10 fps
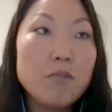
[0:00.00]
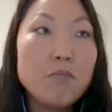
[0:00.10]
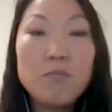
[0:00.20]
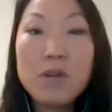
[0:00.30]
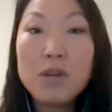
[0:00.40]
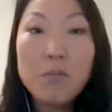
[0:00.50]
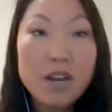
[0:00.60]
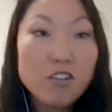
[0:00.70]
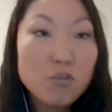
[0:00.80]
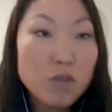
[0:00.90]

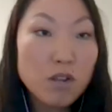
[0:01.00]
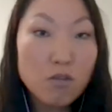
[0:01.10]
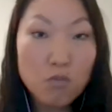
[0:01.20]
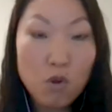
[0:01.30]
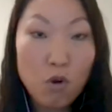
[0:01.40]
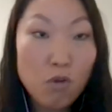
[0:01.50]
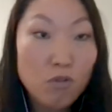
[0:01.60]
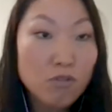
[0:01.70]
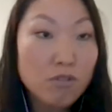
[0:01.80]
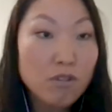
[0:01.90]
mid-management
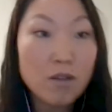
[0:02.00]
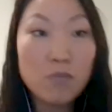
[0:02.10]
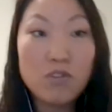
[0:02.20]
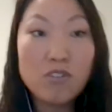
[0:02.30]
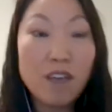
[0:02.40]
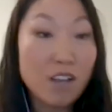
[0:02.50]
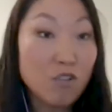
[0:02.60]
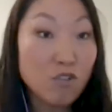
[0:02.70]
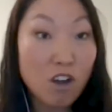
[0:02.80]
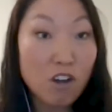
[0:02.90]
roles. Zach, you
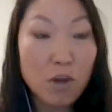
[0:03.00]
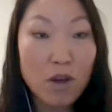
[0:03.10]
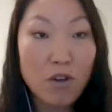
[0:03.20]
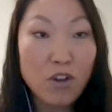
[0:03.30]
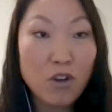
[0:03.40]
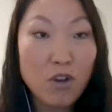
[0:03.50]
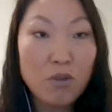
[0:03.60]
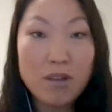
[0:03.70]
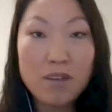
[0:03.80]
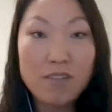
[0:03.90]
talked about,
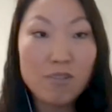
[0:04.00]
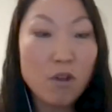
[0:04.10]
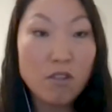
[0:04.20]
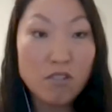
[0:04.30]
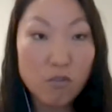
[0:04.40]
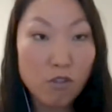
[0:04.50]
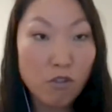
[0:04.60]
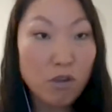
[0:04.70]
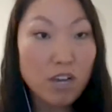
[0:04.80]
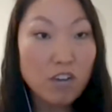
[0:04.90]
different
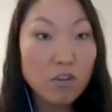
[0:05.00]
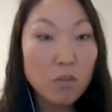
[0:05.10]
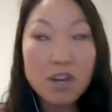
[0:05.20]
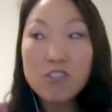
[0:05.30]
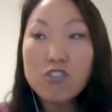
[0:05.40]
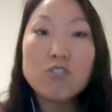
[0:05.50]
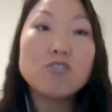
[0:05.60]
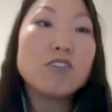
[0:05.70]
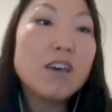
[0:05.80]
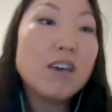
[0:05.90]
location
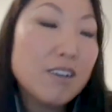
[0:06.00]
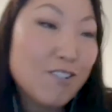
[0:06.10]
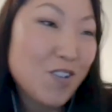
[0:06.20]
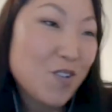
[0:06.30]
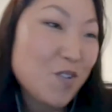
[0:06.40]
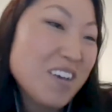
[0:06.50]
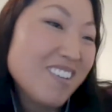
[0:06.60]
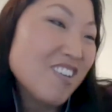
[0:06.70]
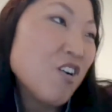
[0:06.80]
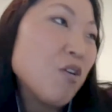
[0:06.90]
managers, excuse me.
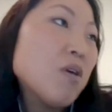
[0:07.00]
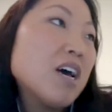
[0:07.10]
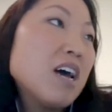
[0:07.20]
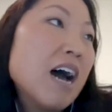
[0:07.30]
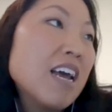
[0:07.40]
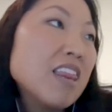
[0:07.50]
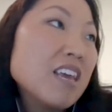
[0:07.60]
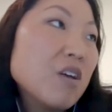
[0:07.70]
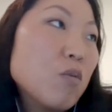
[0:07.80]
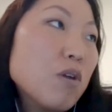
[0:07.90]
So I
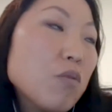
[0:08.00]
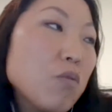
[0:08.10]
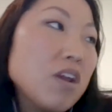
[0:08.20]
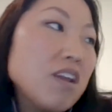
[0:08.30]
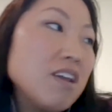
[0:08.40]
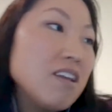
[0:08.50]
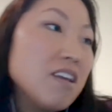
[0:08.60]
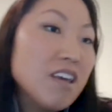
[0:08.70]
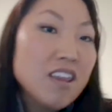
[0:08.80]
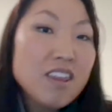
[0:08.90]
think when we
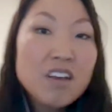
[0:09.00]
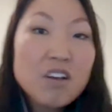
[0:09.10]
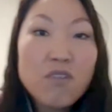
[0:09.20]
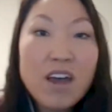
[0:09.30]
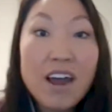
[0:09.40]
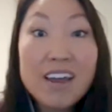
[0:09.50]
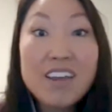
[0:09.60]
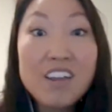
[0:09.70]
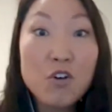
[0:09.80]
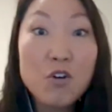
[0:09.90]
think of that, I
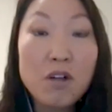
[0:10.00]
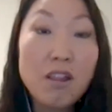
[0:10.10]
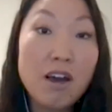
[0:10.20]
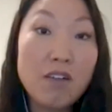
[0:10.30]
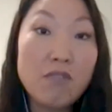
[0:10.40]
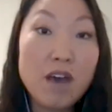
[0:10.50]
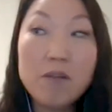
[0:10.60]
hear a lot of that.